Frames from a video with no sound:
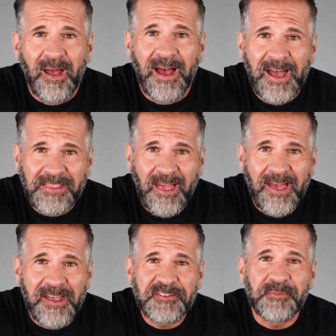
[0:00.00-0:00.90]
Hi
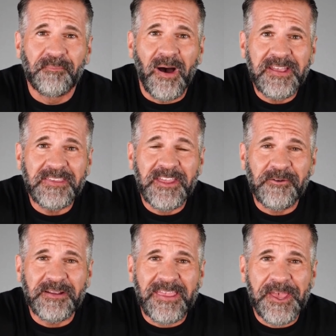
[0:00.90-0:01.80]
guys, Mike
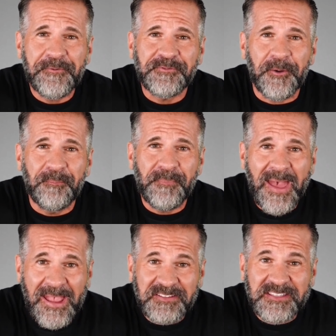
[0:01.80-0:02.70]
here again from
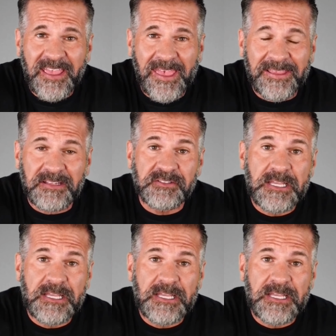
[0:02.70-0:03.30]
MaxGains,